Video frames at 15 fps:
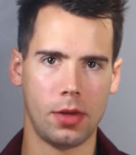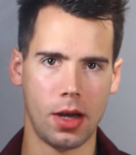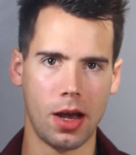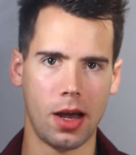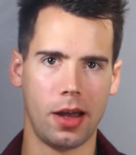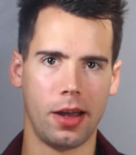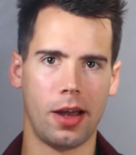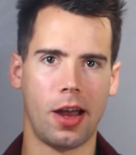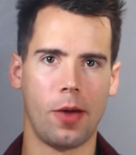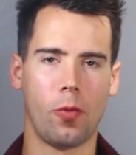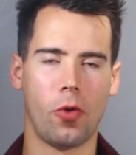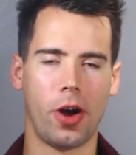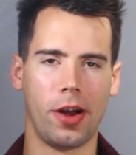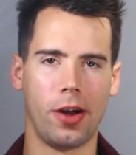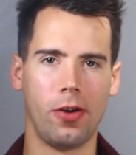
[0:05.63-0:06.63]
Hi, I'm
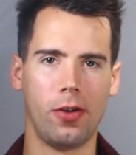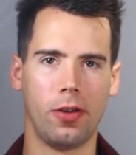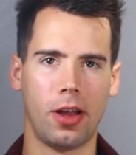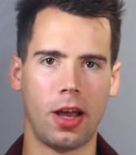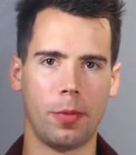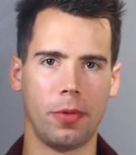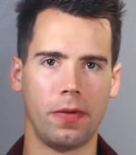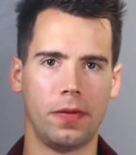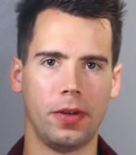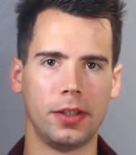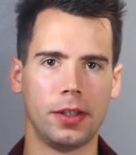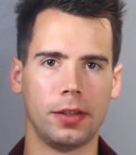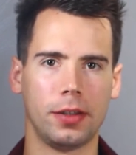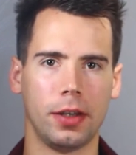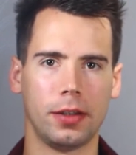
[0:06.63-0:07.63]
Rhino. I'm a
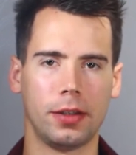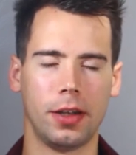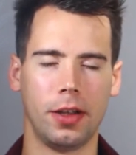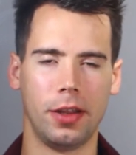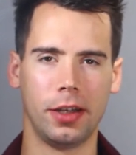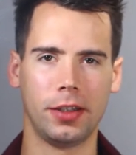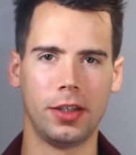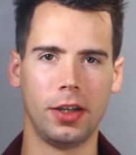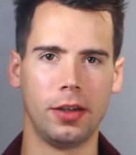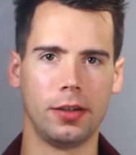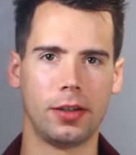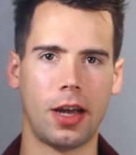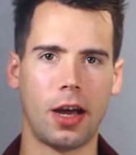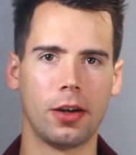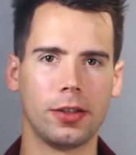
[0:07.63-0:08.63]
physicist, and this is
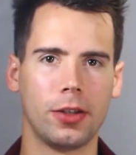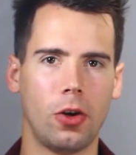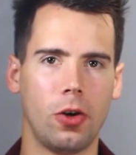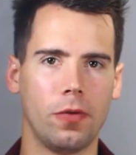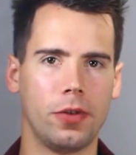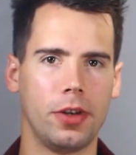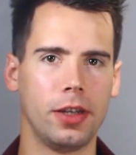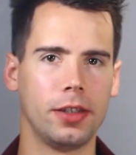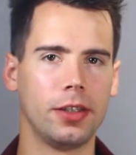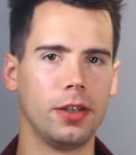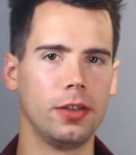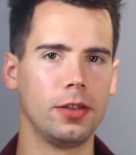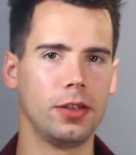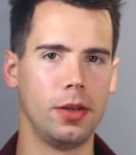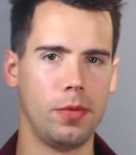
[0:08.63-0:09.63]
how to solve
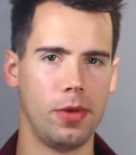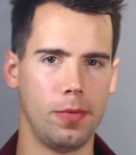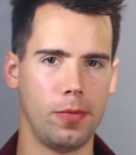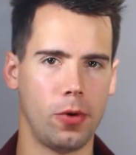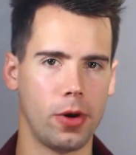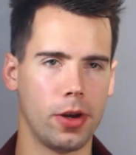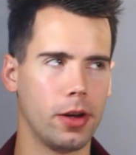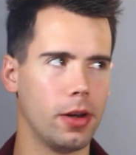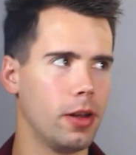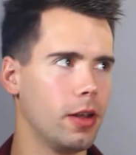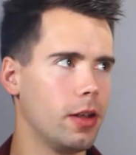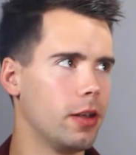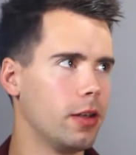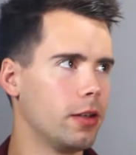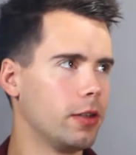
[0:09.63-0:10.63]
distance and midpoint.
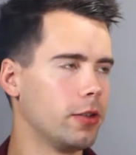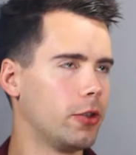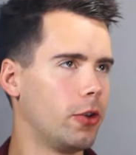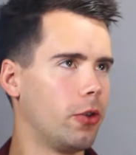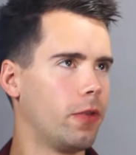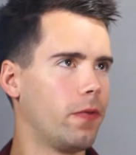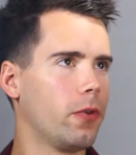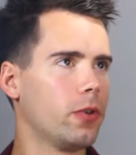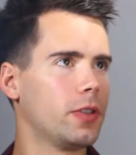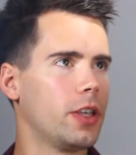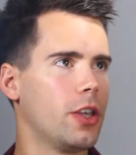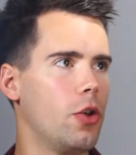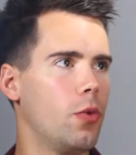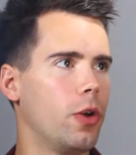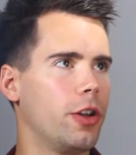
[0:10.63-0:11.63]
So the first thing
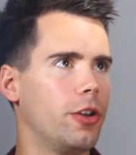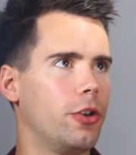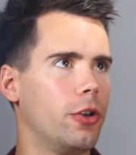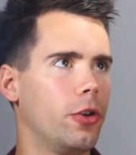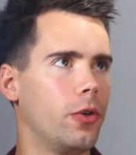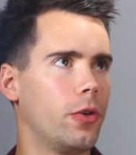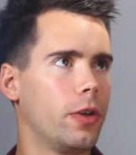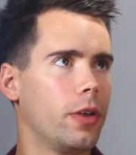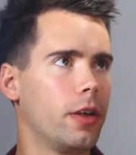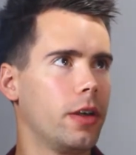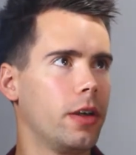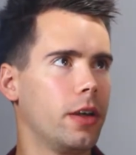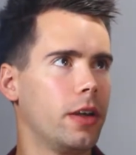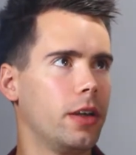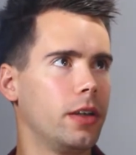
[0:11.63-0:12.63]
you want to do
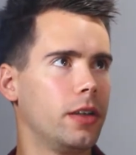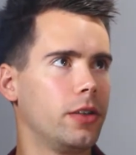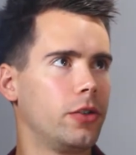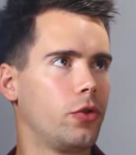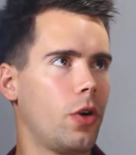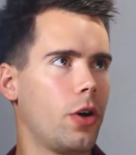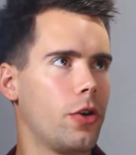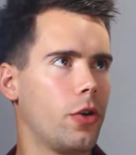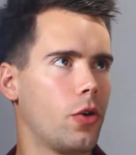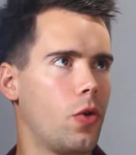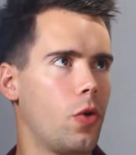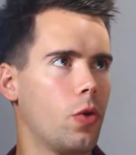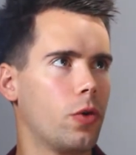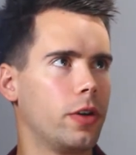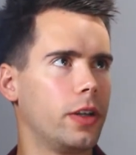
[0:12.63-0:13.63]
is draw your
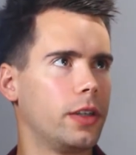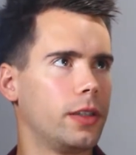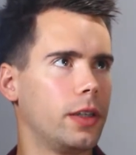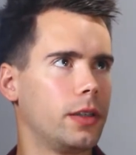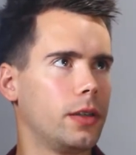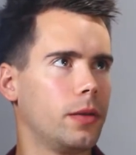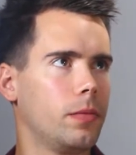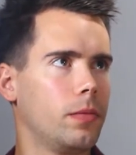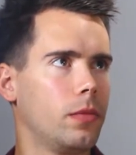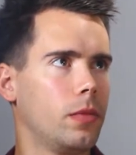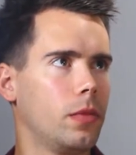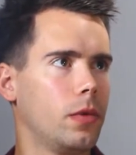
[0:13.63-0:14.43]
coordinate system.